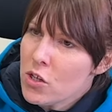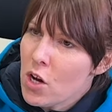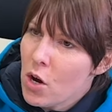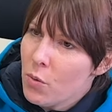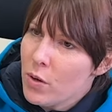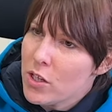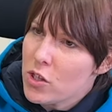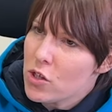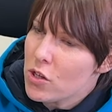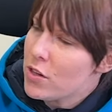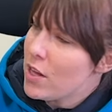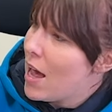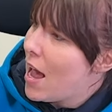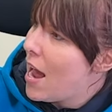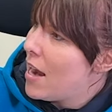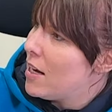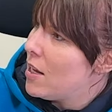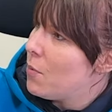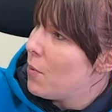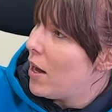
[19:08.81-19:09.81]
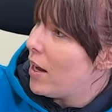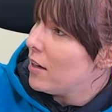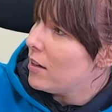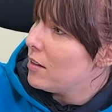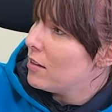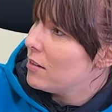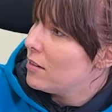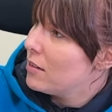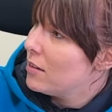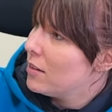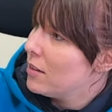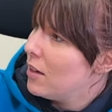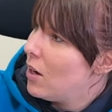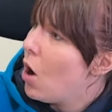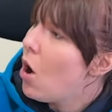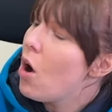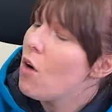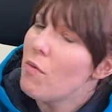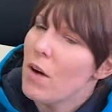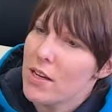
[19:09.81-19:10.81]
know each other anyway? Yeah, yeah. mm -hmm.
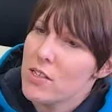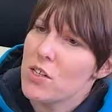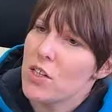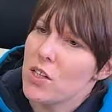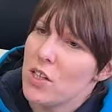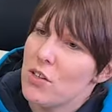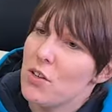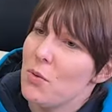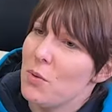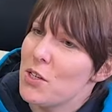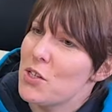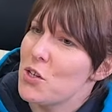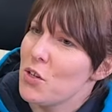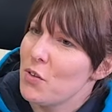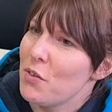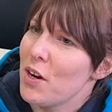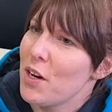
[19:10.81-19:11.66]
oh, right, yeah. so you knew each other